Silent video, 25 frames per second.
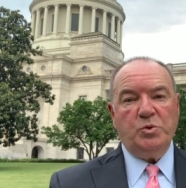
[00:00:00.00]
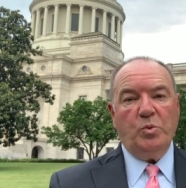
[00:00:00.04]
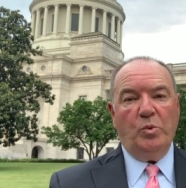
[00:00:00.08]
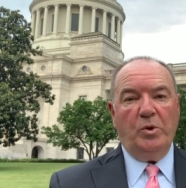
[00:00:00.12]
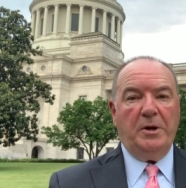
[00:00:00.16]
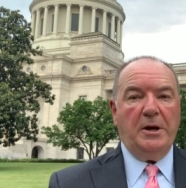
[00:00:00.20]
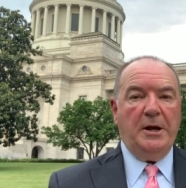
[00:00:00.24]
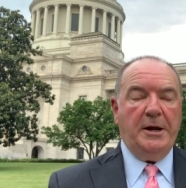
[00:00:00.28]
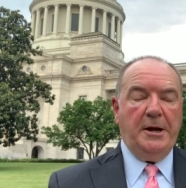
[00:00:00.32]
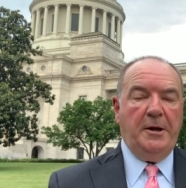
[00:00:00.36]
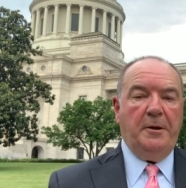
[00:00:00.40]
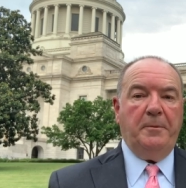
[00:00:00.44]

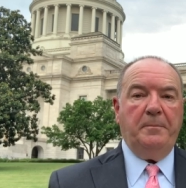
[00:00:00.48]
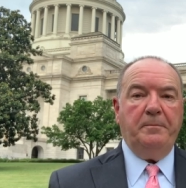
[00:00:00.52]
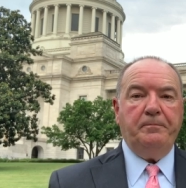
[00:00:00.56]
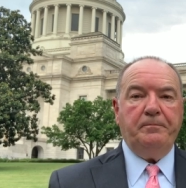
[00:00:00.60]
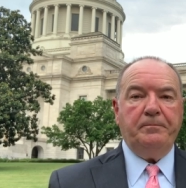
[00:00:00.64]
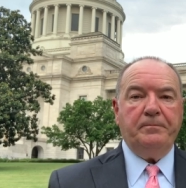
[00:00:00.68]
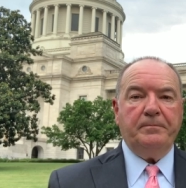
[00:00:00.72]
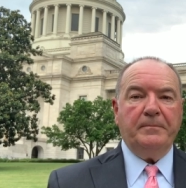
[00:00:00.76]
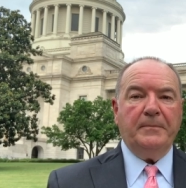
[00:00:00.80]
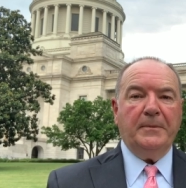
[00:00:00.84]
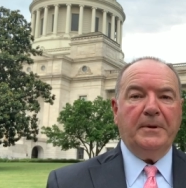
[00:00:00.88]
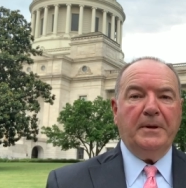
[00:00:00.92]
will help.
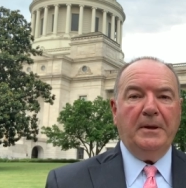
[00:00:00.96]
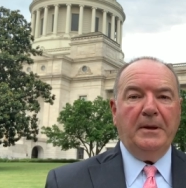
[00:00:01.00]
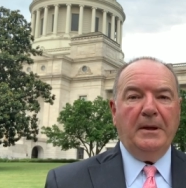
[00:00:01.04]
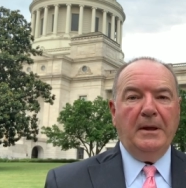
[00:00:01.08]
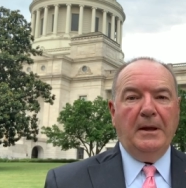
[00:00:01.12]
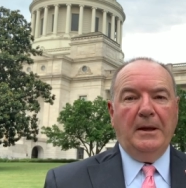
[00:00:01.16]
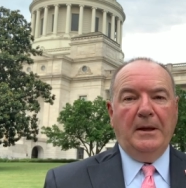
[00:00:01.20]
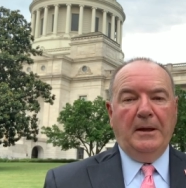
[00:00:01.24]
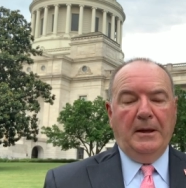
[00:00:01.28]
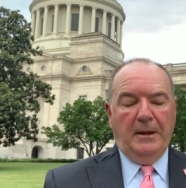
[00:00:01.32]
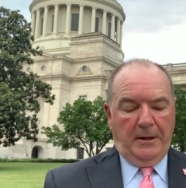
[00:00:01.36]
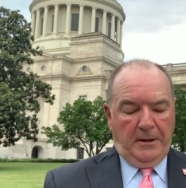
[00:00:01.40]

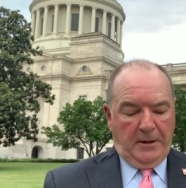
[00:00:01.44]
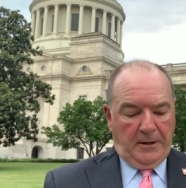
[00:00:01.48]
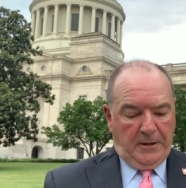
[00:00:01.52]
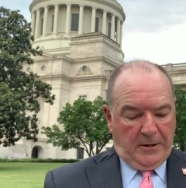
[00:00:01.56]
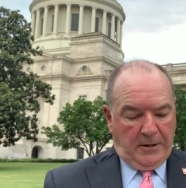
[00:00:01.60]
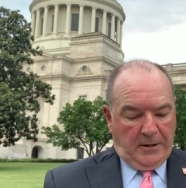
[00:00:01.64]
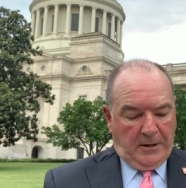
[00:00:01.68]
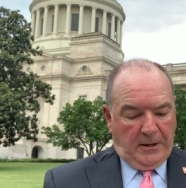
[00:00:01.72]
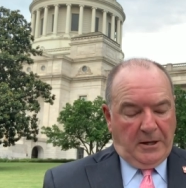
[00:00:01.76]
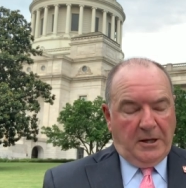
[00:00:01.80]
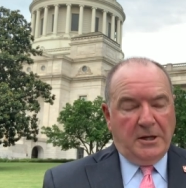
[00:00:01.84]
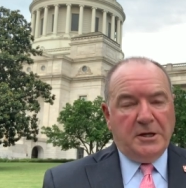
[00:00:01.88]

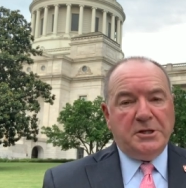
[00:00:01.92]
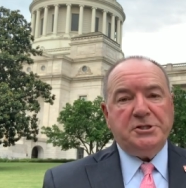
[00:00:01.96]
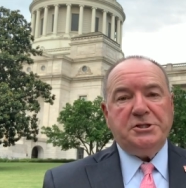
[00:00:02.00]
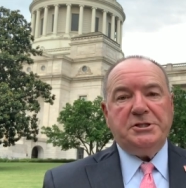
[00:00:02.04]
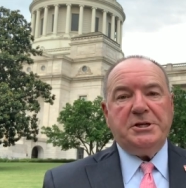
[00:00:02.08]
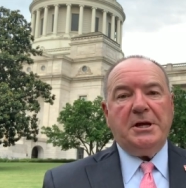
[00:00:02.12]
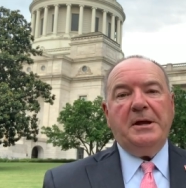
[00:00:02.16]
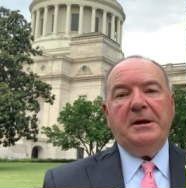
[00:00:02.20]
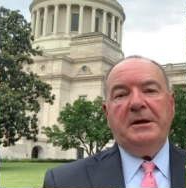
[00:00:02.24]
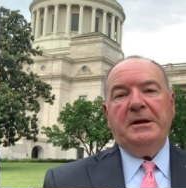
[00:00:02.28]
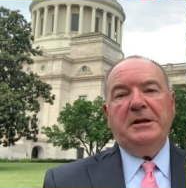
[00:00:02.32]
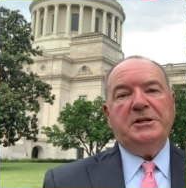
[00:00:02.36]

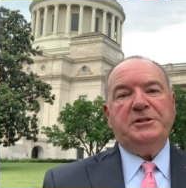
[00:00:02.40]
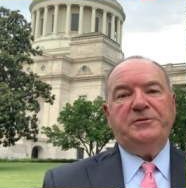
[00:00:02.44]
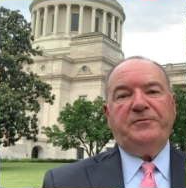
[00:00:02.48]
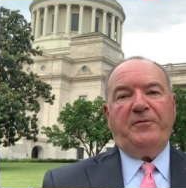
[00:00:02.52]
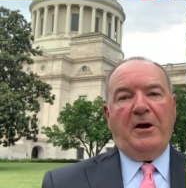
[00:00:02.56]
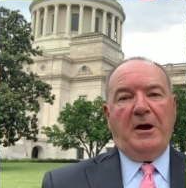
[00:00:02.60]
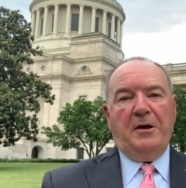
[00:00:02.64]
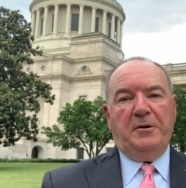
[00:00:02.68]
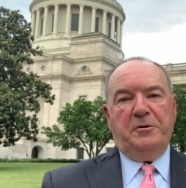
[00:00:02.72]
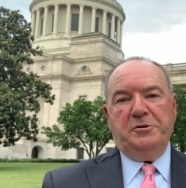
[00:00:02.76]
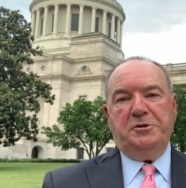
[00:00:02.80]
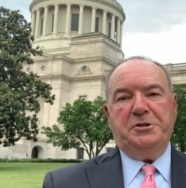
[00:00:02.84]
Sunday is
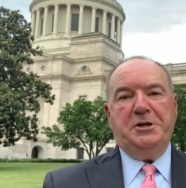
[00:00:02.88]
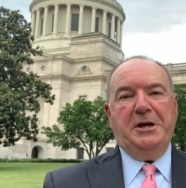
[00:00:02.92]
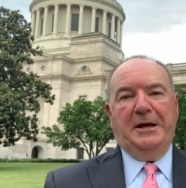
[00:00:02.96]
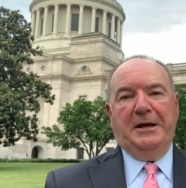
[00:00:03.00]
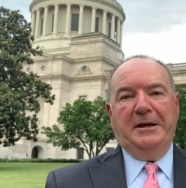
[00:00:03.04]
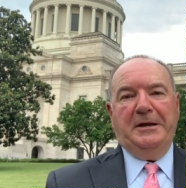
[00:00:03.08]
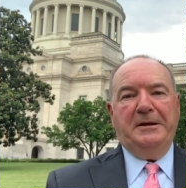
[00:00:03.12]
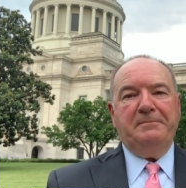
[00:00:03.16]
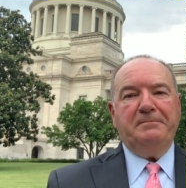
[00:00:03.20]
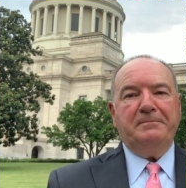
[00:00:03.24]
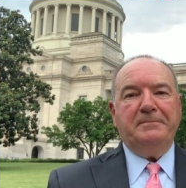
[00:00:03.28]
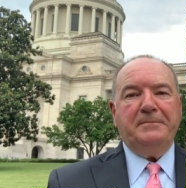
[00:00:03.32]
Father's
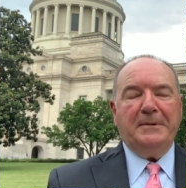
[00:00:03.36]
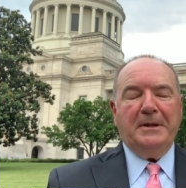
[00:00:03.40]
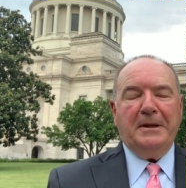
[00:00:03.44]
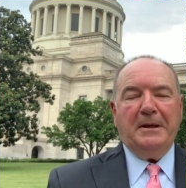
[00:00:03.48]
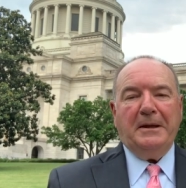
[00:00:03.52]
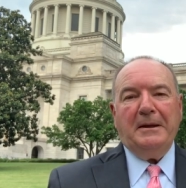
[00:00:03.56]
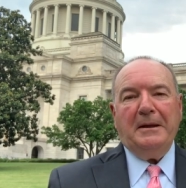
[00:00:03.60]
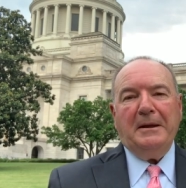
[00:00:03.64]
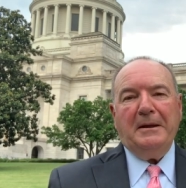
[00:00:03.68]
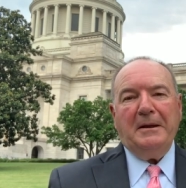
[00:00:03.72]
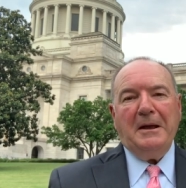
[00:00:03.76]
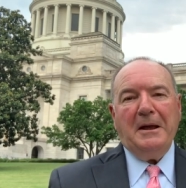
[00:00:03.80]
Day.
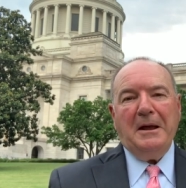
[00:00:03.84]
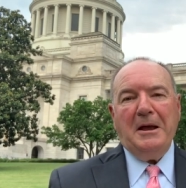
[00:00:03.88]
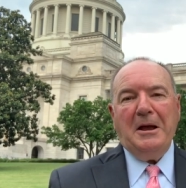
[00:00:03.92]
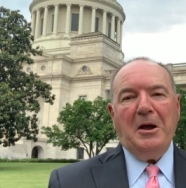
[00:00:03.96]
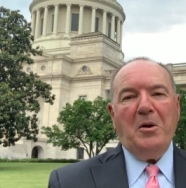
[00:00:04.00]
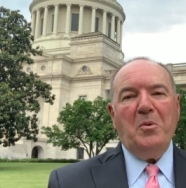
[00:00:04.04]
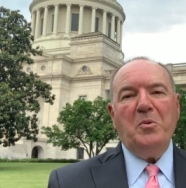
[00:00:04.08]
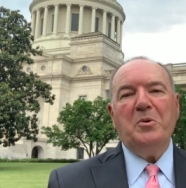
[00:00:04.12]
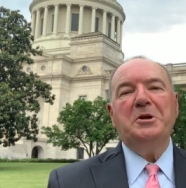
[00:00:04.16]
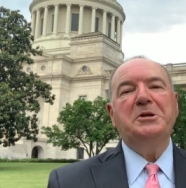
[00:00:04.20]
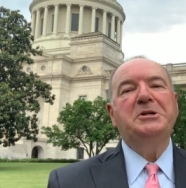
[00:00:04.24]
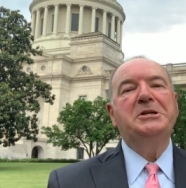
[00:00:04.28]
Uh,
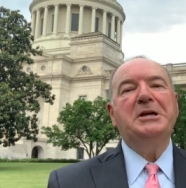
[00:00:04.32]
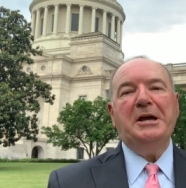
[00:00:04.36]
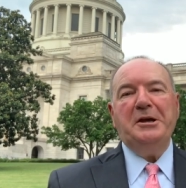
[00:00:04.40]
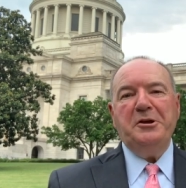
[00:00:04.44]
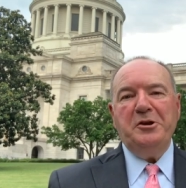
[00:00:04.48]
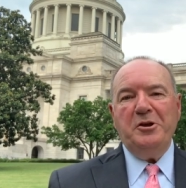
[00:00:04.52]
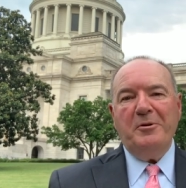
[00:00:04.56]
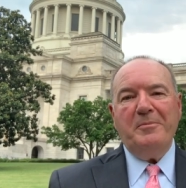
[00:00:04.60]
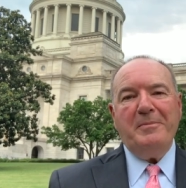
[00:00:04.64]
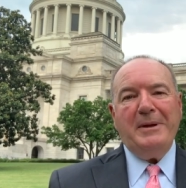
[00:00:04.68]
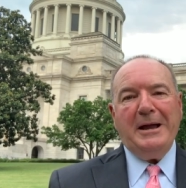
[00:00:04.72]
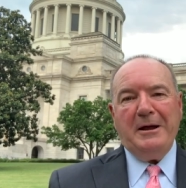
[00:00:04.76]
I want to tell
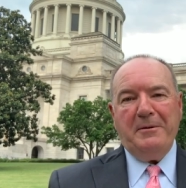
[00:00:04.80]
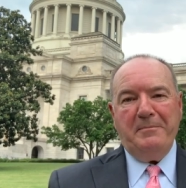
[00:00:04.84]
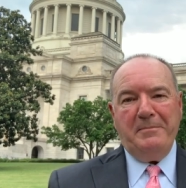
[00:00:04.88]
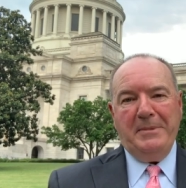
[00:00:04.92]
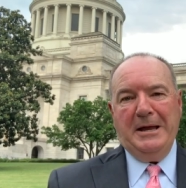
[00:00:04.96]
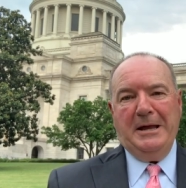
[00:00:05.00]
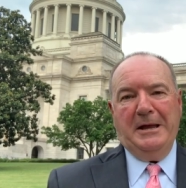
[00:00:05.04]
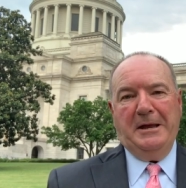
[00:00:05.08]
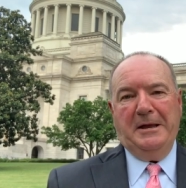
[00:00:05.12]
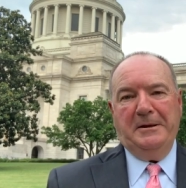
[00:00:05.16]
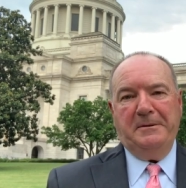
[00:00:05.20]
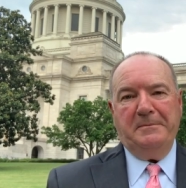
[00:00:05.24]
you about
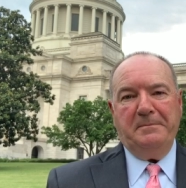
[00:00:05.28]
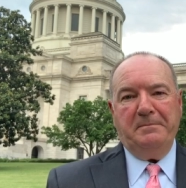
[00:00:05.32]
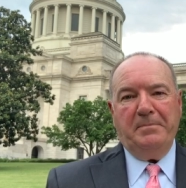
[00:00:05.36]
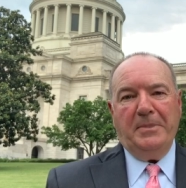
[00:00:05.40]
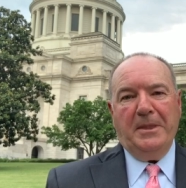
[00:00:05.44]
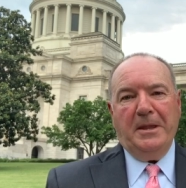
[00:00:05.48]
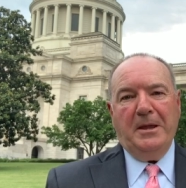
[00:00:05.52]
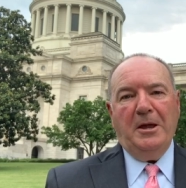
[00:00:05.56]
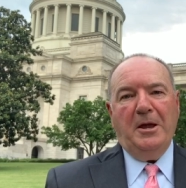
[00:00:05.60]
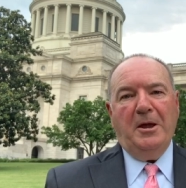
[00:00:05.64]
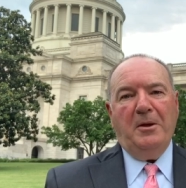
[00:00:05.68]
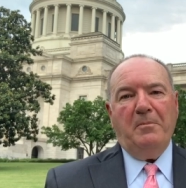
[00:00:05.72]
mine.
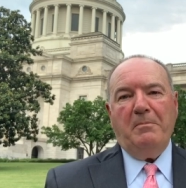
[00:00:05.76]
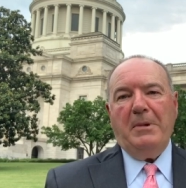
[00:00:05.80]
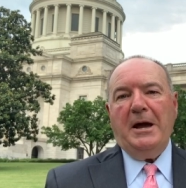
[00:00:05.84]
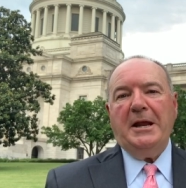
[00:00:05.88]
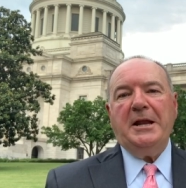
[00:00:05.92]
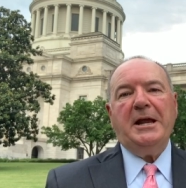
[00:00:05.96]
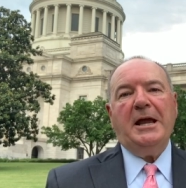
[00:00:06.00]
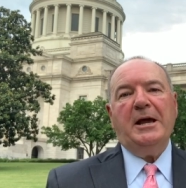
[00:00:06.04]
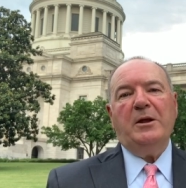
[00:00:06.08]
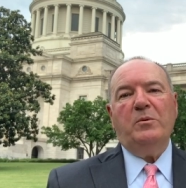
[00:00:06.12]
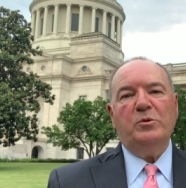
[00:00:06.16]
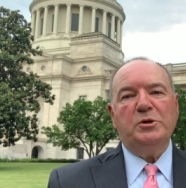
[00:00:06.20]
My
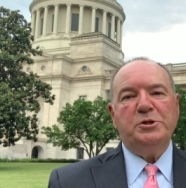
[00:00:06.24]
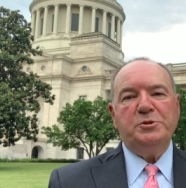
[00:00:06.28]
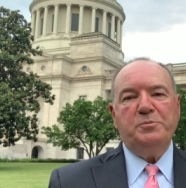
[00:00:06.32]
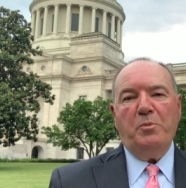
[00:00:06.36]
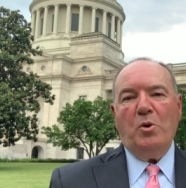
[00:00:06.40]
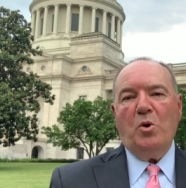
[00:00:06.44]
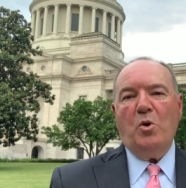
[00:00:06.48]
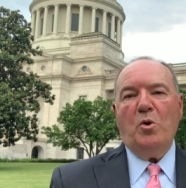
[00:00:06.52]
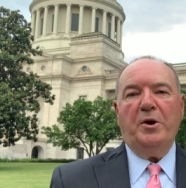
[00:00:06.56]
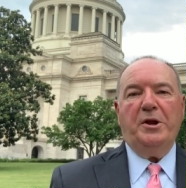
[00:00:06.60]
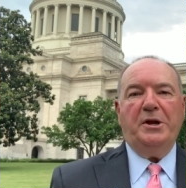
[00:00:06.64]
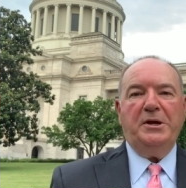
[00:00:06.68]
dad was
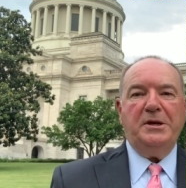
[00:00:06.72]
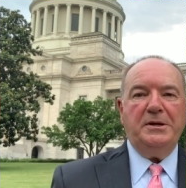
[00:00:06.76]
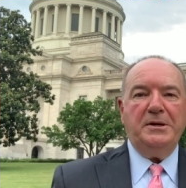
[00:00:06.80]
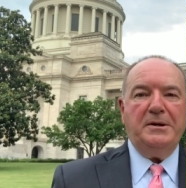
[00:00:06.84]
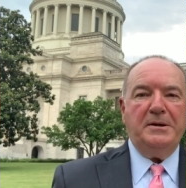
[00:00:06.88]
born in